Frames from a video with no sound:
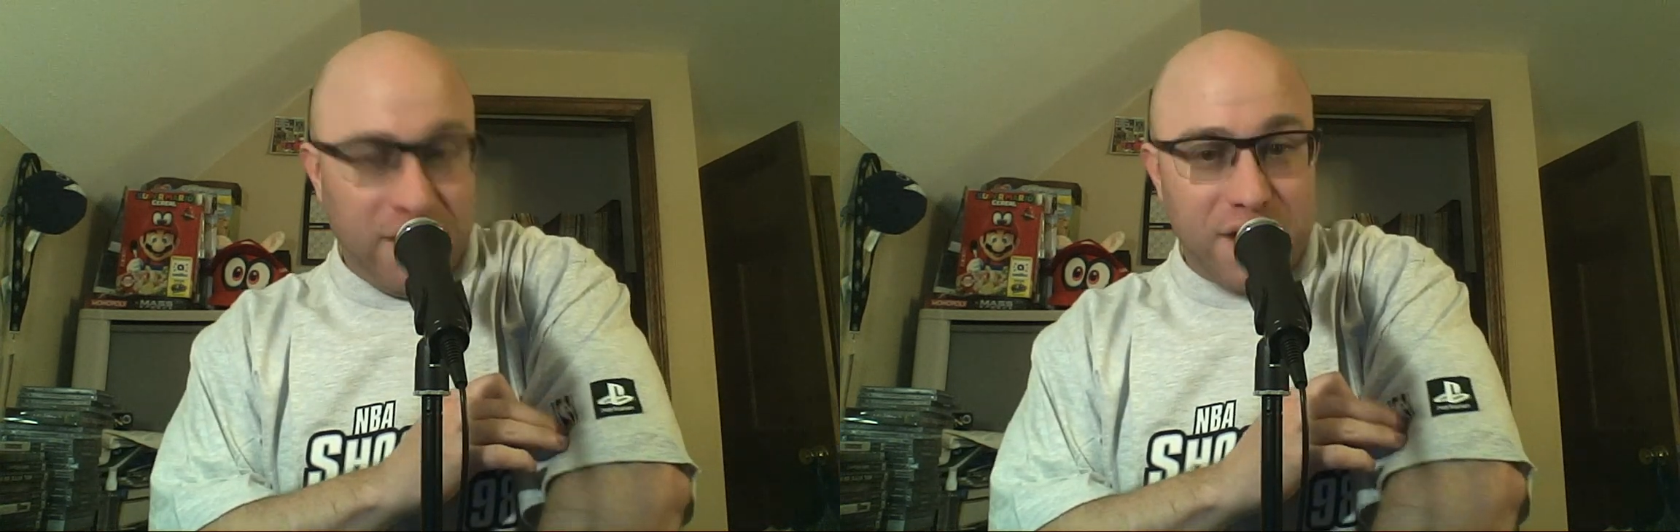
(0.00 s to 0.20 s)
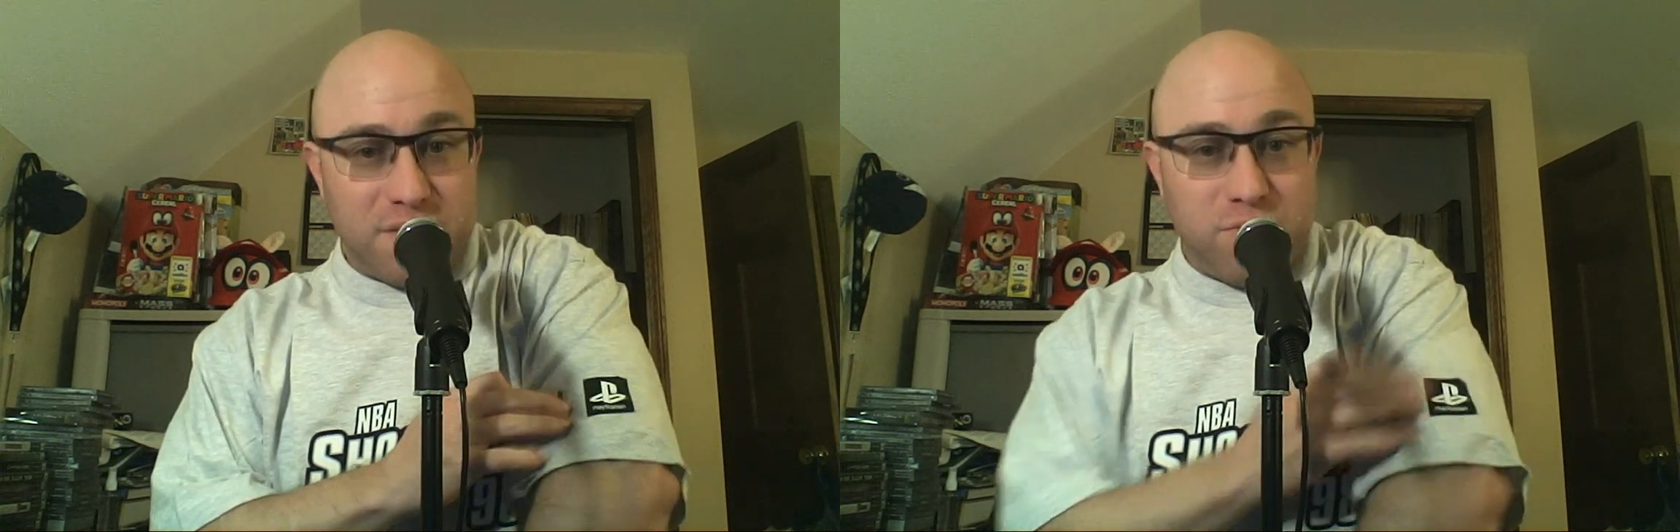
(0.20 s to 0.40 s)

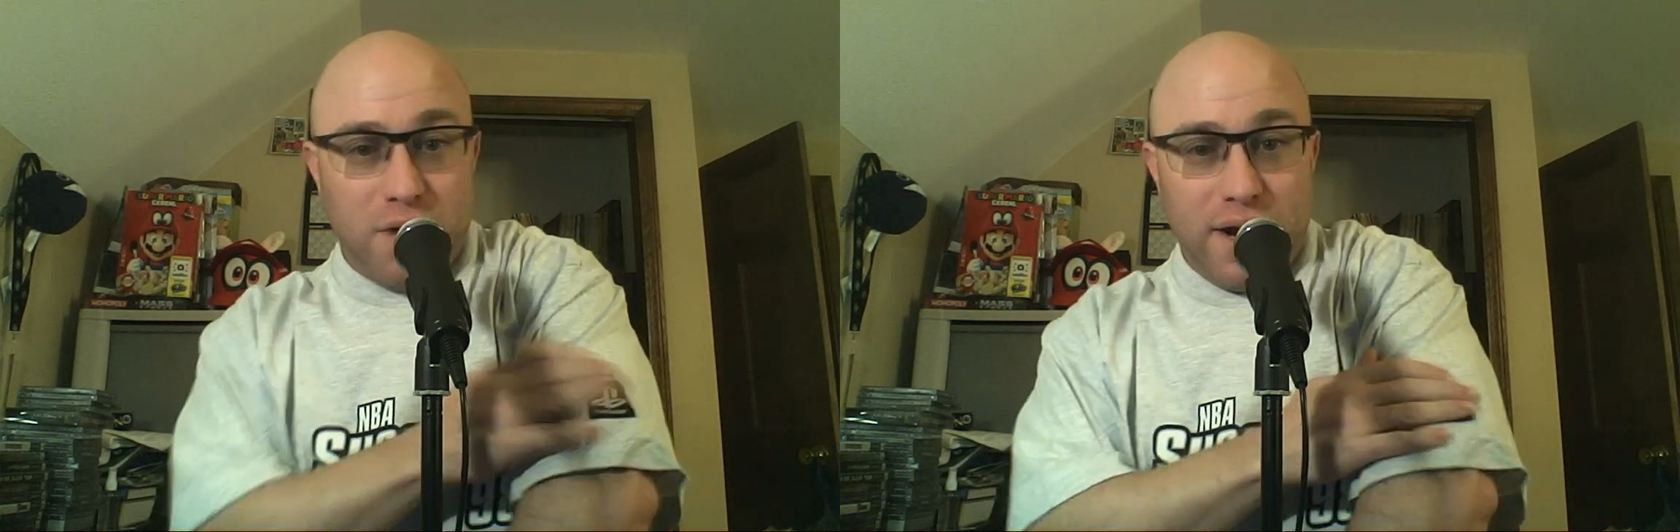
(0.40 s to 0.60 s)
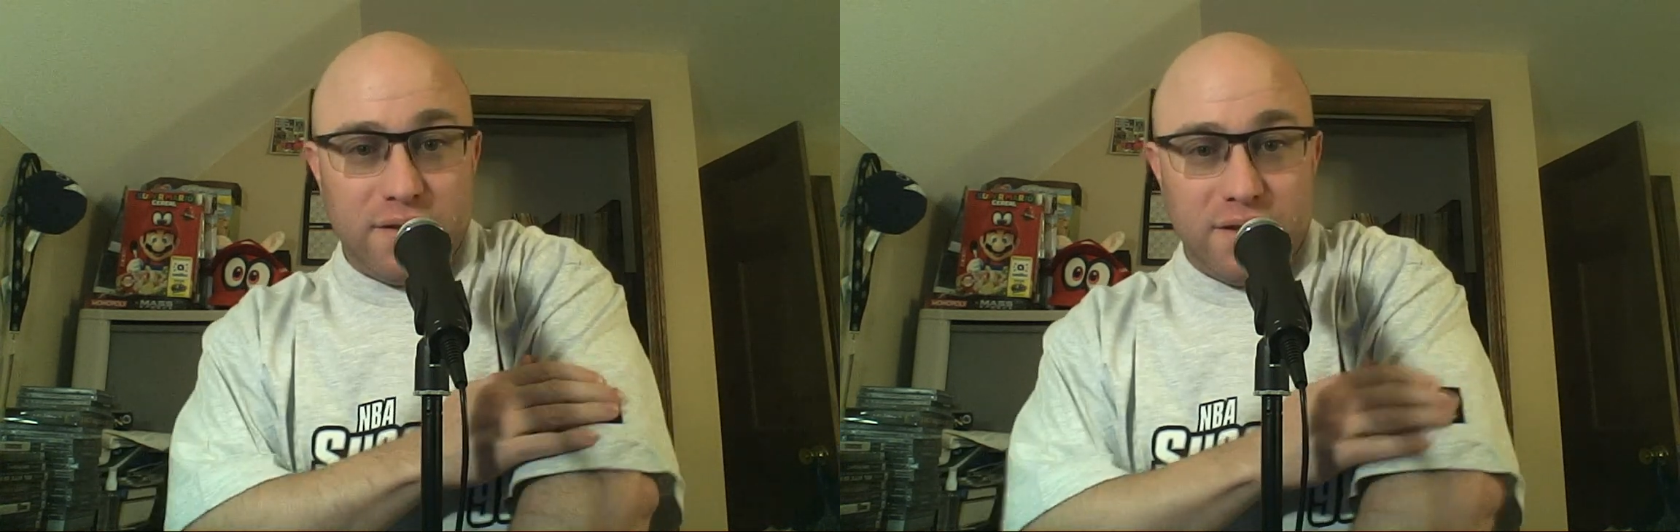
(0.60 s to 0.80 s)
licensed
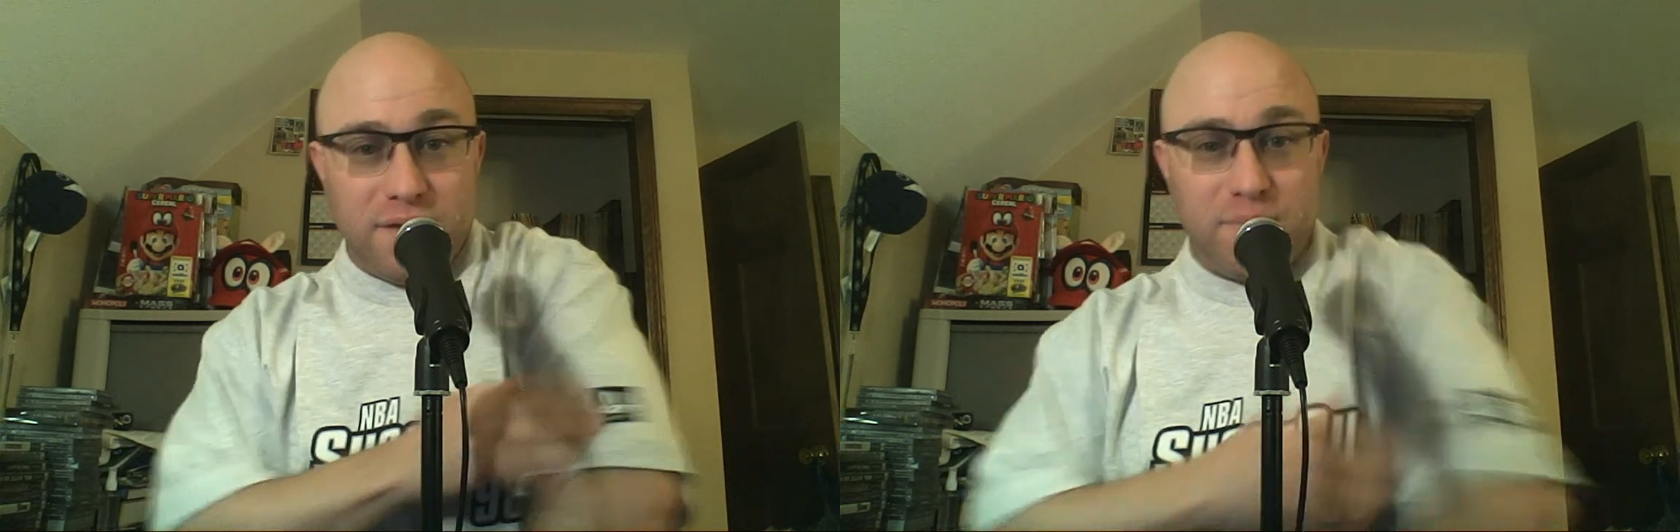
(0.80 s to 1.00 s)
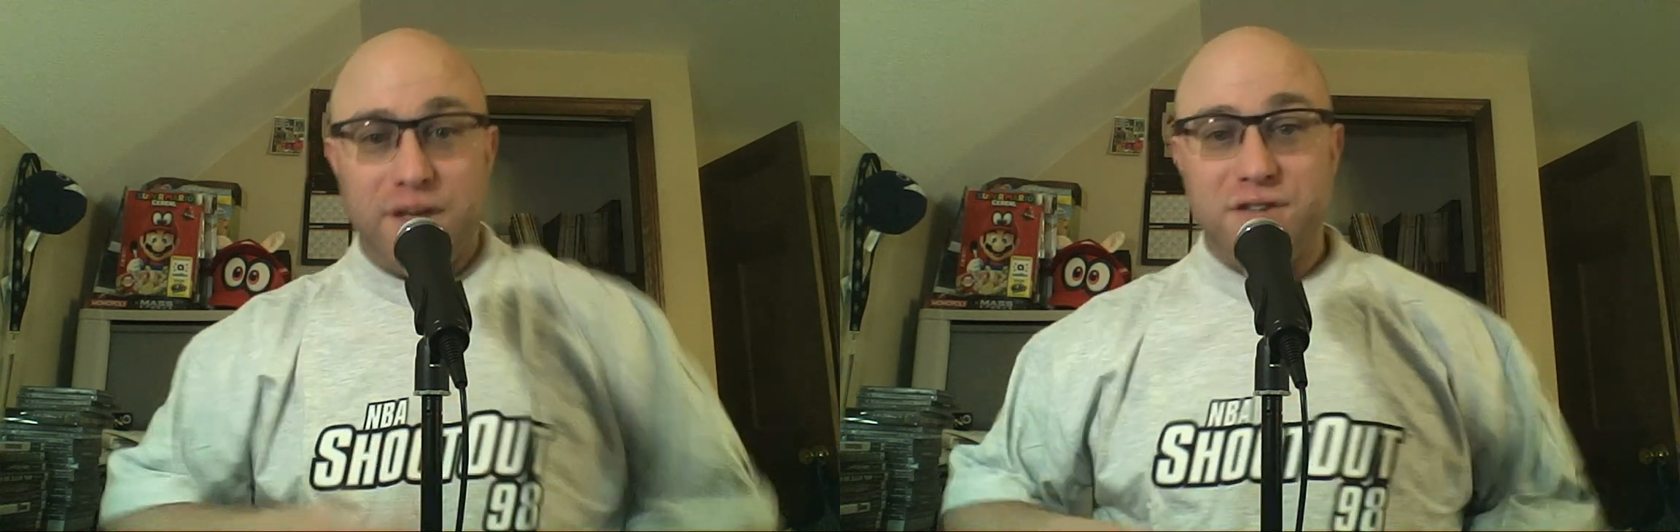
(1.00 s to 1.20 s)
product and
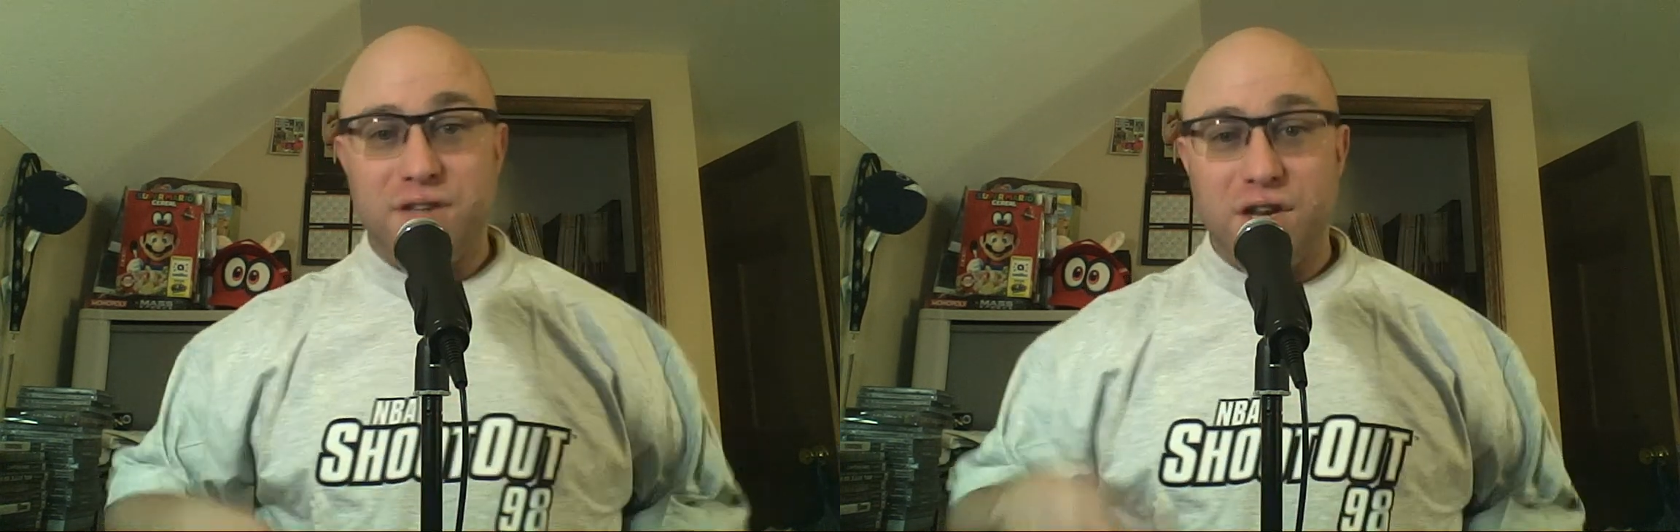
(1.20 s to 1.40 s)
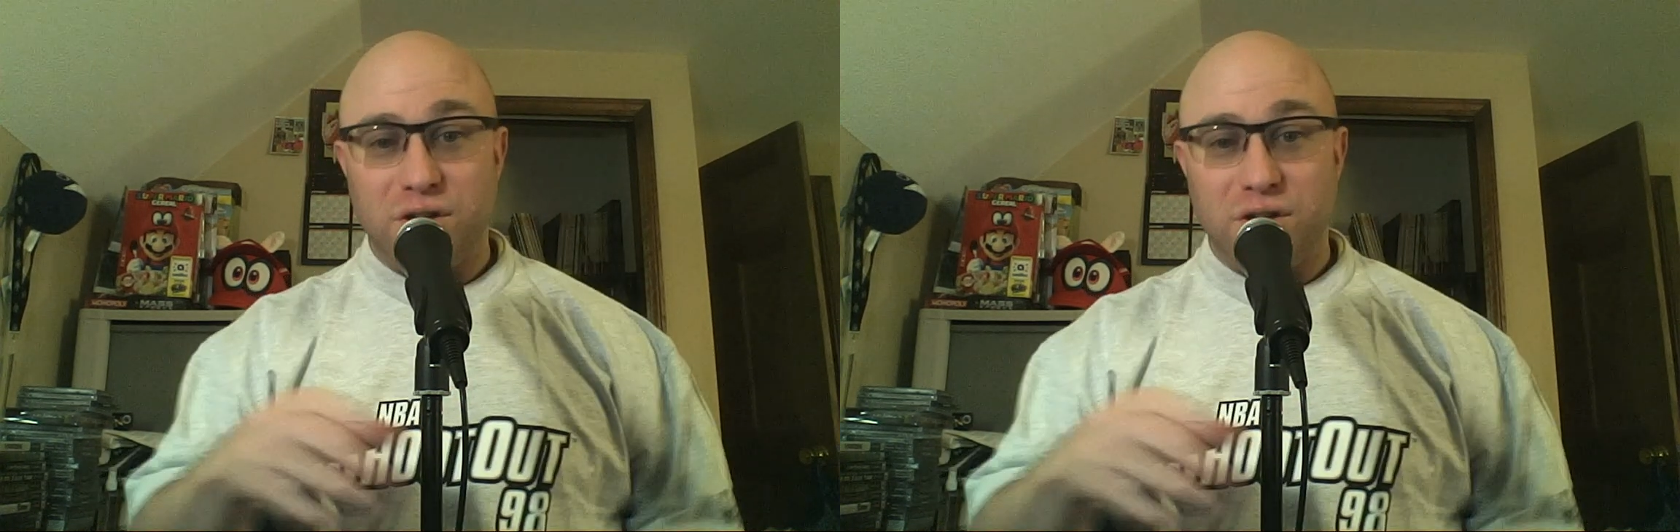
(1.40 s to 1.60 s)
the PlayStation